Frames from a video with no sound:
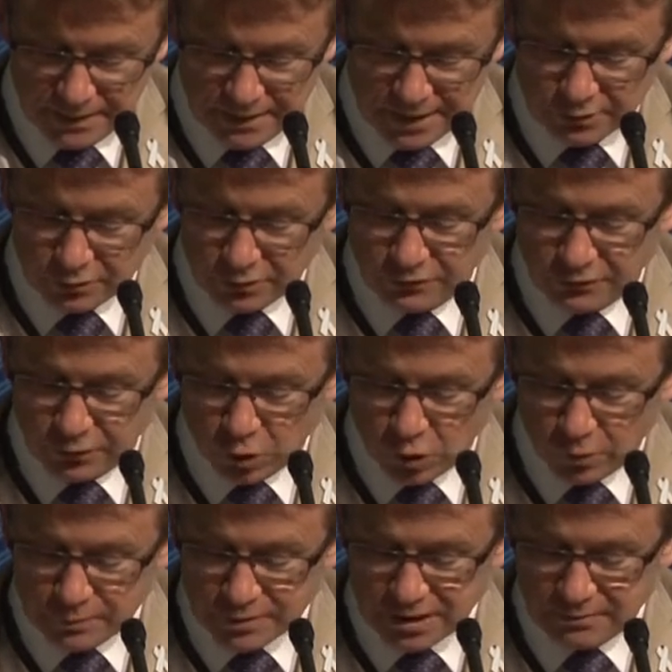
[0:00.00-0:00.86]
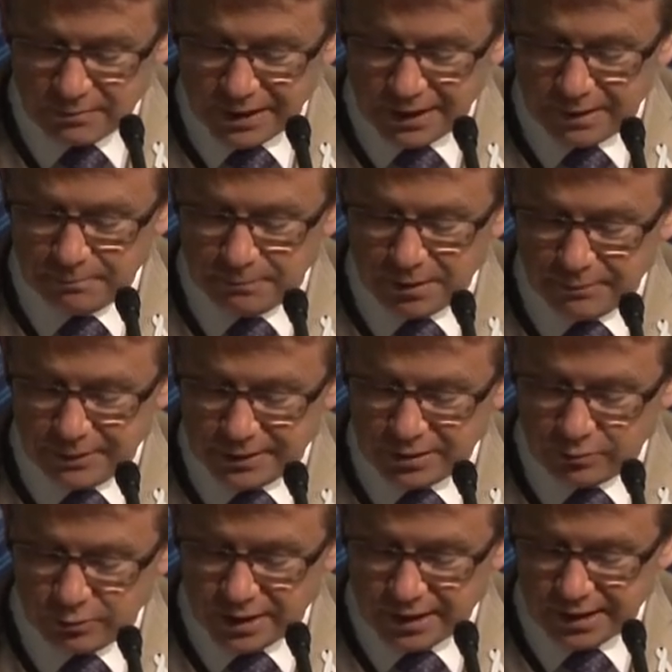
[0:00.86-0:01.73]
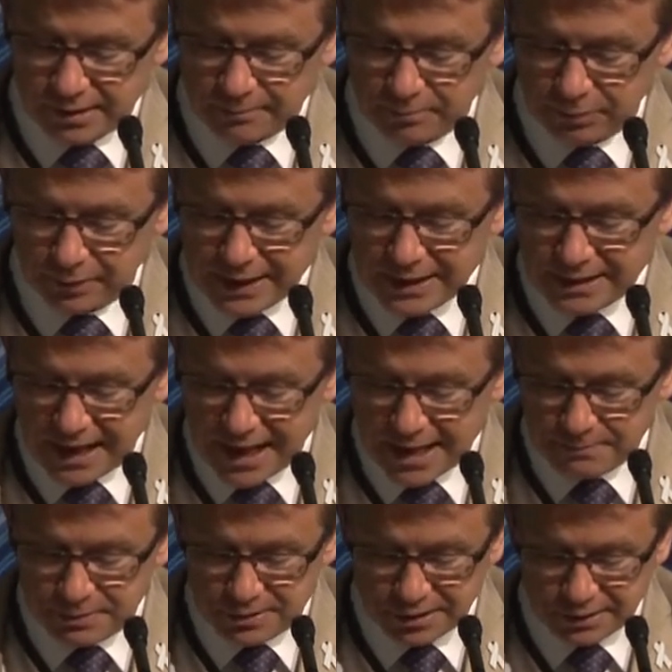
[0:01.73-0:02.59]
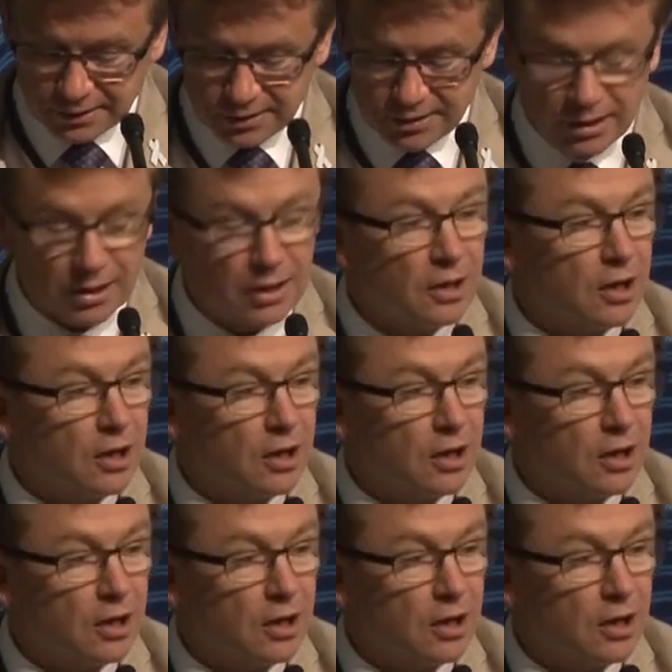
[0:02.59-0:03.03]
That reforms had been implemented with a complete absence